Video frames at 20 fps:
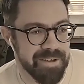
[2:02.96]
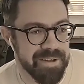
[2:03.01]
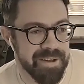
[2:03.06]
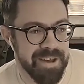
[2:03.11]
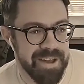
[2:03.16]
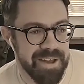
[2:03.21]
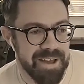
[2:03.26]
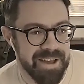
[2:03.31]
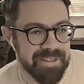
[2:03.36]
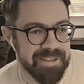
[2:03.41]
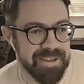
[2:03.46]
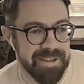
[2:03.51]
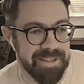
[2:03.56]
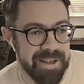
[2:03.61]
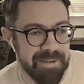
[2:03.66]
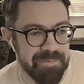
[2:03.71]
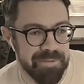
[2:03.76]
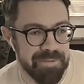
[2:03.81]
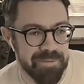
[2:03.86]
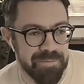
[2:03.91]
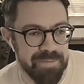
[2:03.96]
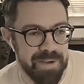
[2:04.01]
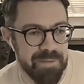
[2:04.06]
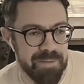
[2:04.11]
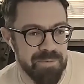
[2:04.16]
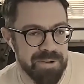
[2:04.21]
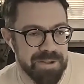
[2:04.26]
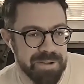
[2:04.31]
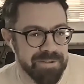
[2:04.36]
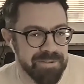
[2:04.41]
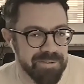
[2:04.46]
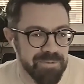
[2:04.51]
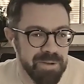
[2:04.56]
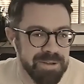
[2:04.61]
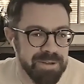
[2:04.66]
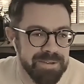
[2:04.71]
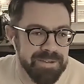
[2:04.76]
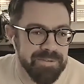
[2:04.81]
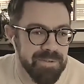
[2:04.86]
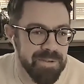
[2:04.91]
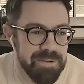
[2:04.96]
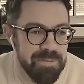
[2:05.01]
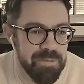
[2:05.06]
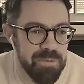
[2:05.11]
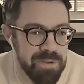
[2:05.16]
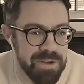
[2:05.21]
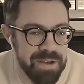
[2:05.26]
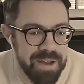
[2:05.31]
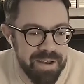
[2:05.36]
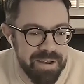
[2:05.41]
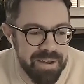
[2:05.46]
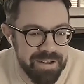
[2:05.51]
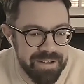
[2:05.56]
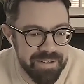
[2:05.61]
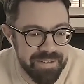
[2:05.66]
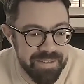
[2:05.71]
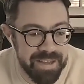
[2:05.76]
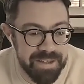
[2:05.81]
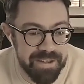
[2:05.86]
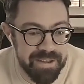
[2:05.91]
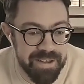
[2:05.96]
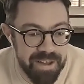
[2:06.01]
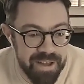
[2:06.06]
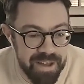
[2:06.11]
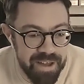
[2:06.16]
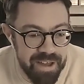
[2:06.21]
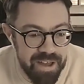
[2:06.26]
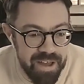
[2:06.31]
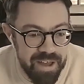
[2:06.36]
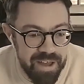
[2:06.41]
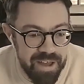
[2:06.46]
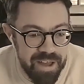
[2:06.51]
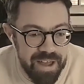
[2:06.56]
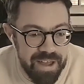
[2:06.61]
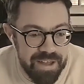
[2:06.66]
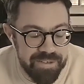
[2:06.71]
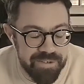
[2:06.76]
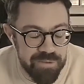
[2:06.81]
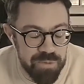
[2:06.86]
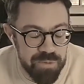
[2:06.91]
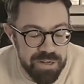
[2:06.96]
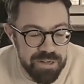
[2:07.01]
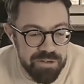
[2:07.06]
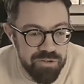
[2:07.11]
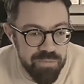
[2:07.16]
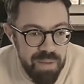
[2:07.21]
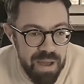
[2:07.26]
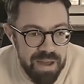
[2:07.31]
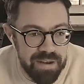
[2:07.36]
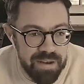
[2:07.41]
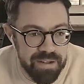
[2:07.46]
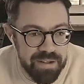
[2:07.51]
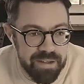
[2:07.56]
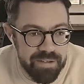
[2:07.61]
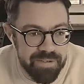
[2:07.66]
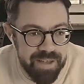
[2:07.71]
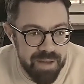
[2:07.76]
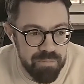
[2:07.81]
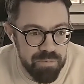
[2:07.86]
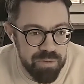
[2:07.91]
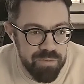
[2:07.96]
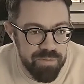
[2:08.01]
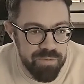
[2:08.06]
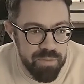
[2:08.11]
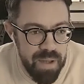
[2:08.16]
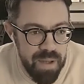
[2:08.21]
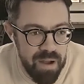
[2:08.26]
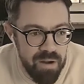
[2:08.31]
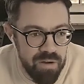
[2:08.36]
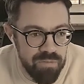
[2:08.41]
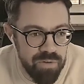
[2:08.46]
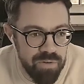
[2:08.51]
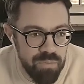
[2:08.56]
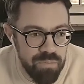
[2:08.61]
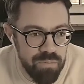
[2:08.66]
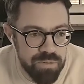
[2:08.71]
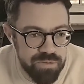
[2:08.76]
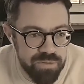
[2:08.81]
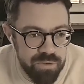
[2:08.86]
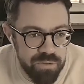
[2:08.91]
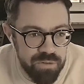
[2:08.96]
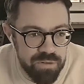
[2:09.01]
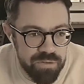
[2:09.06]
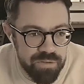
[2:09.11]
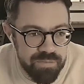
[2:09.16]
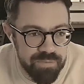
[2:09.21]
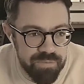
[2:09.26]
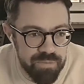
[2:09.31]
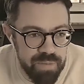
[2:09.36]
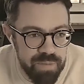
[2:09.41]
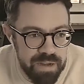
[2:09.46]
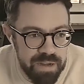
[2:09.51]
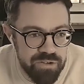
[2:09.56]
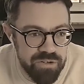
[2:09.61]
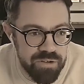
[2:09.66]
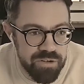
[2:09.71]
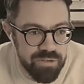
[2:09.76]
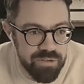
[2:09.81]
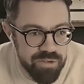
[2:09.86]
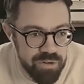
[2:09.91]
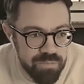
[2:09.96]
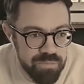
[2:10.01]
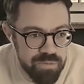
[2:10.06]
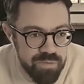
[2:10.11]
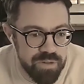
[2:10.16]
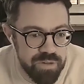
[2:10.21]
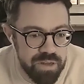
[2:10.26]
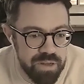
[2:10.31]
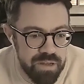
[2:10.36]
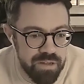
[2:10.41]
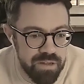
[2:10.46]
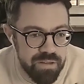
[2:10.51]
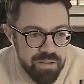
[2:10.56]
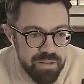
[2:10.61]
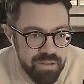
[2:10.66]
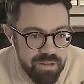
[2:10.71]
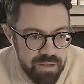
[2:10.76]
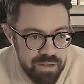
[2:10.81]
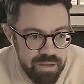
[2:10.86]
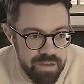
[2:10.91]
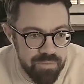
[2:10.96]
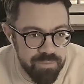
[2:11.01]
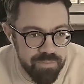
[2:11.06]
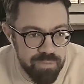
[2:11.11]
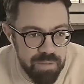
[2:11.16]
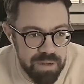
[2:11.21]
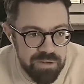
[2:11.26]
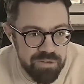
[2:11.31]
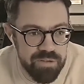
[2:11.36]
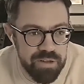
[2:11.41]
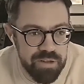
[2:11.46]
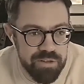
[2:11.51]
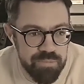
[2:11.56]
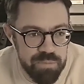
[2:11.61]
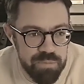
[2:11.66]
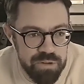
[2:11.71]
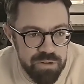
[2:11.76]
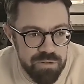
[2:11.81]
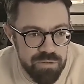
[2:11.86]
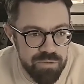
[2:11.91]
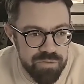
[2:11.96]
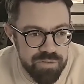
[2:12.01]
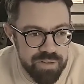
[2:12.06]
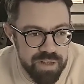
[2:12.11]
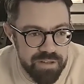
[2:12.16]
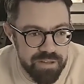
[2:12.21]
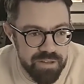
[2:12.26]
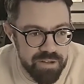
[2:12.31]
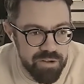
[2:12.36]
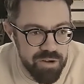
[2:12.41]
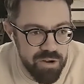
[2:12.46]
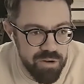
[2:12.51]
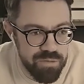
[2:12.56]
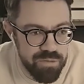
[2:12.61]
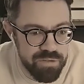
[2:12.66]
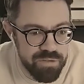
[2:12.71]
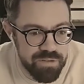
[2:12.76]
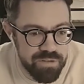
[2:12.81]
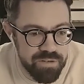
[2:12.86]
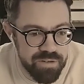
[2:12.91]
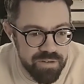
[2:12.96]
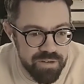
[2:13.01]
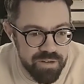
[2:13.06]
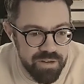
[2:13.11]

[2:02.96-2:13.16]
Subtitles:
the 11th of February 2021, and I think it's a really dramatic example of the power of open source information in terms of the information that's been used at the current